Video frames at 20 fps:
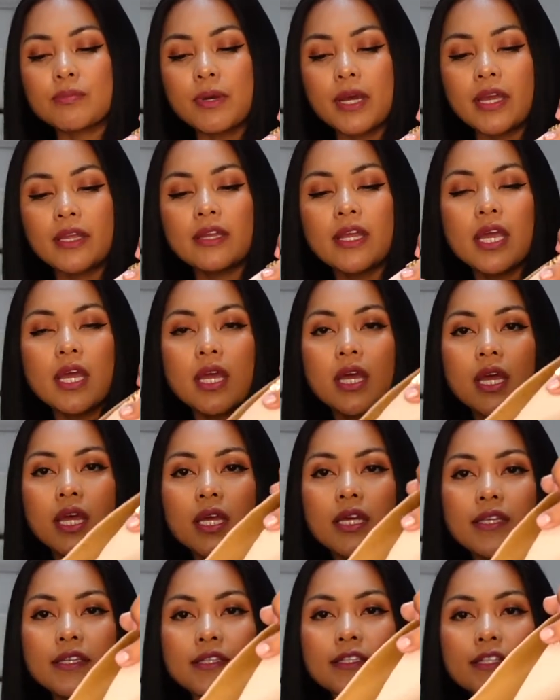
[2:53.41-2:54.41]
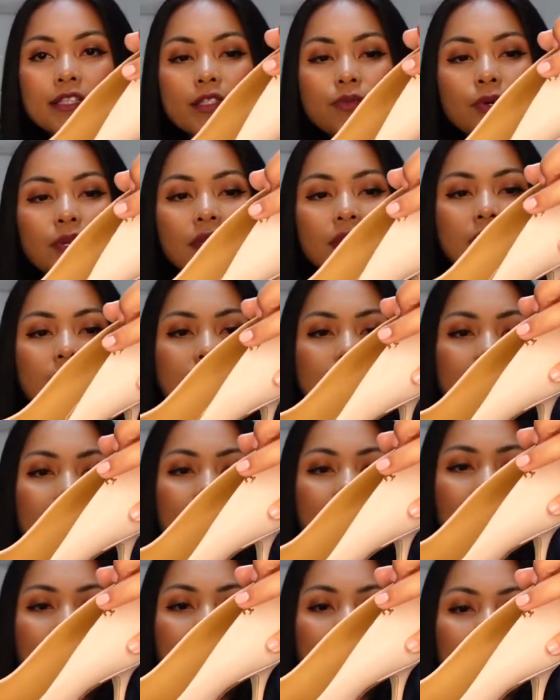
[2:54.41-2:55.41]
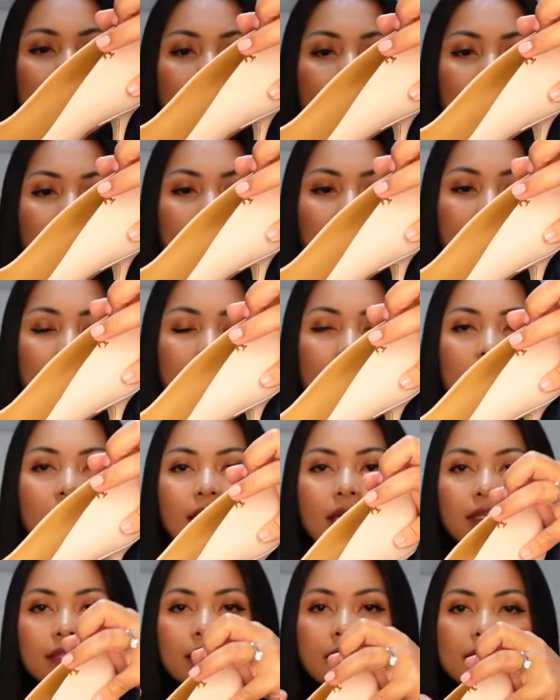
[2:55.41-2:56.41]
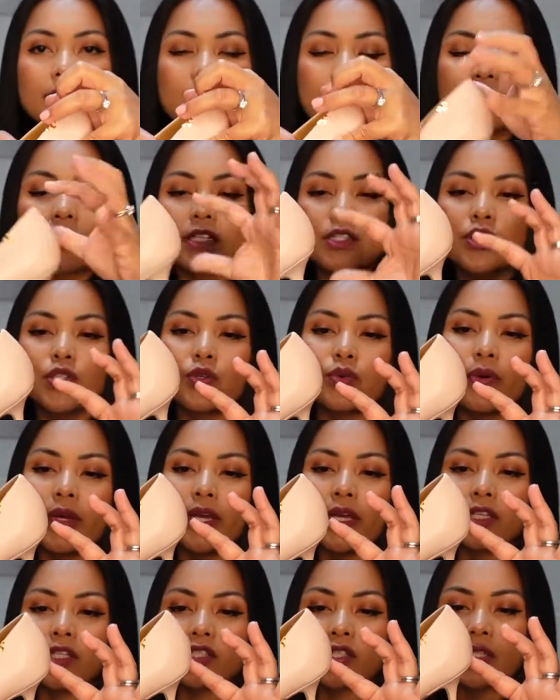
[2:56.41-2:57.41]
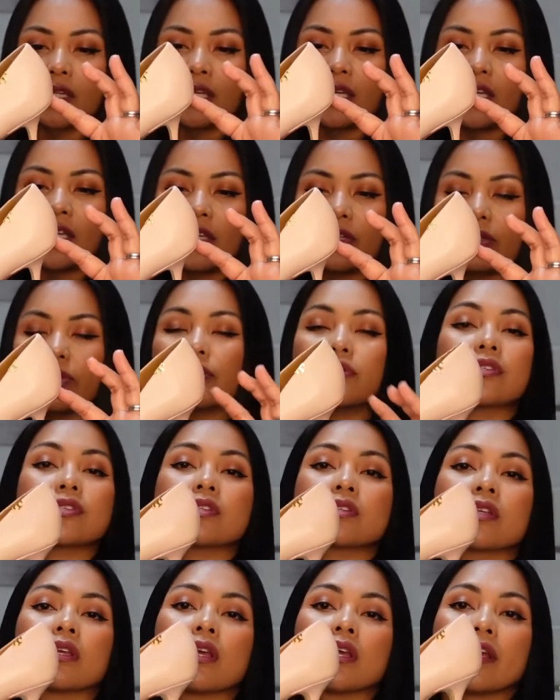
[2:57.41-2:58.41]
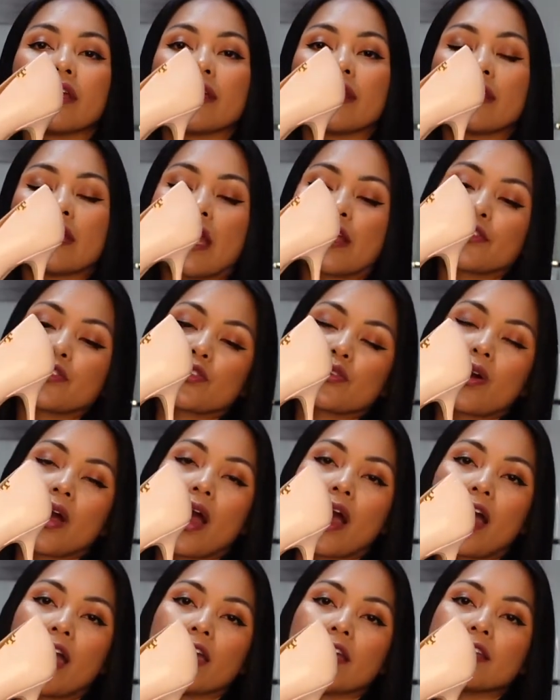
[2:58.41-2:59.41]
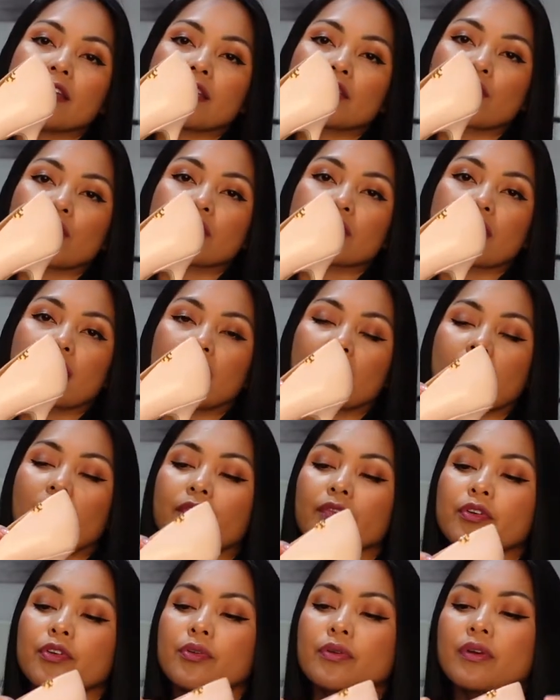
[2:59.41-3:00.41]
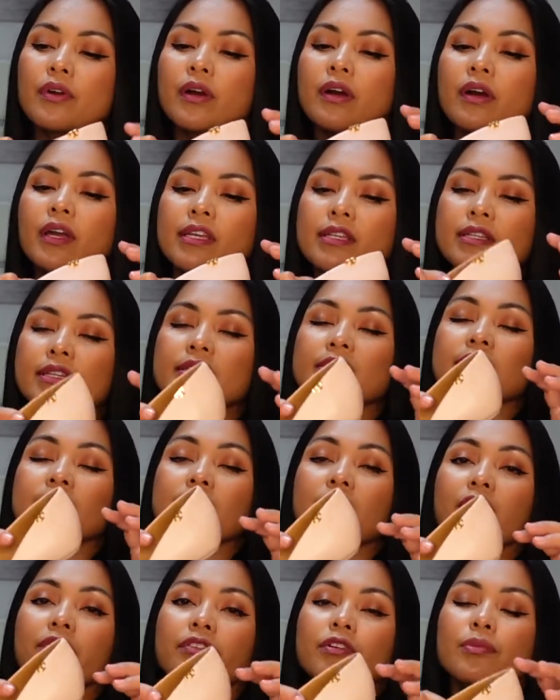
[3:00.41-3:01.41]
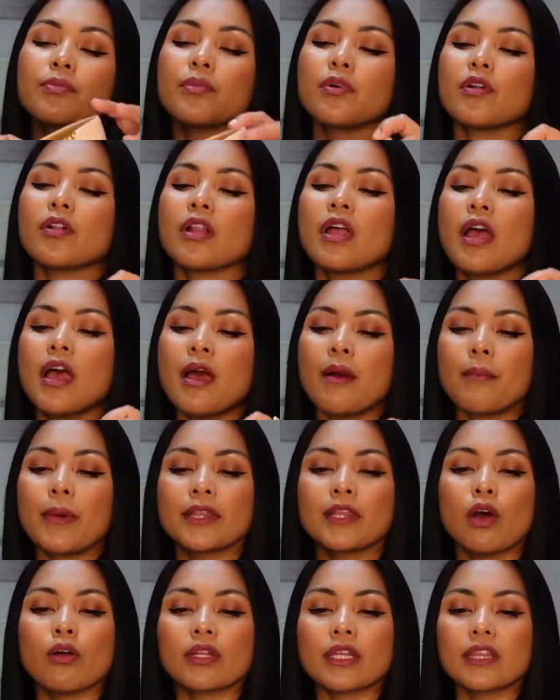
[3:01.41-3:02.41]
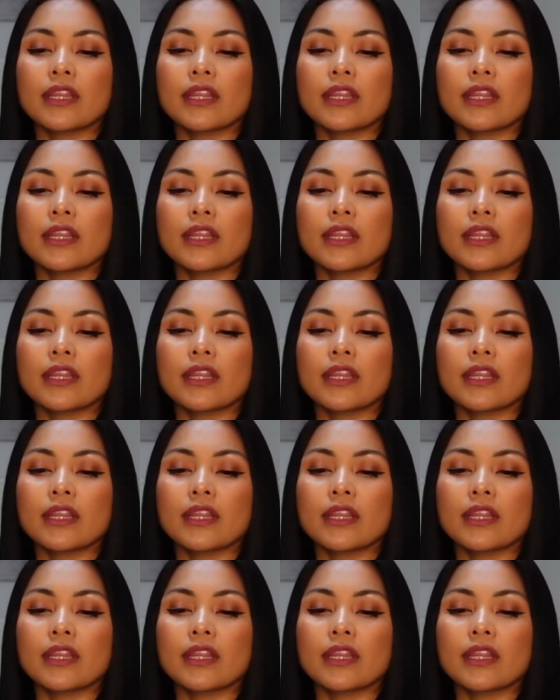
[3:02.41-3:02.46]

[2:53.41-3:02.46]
But this is what it looks like, and I think this is a 2-inch heels, not too high. That's why it's kind of comfortable. This is comfortable, but the only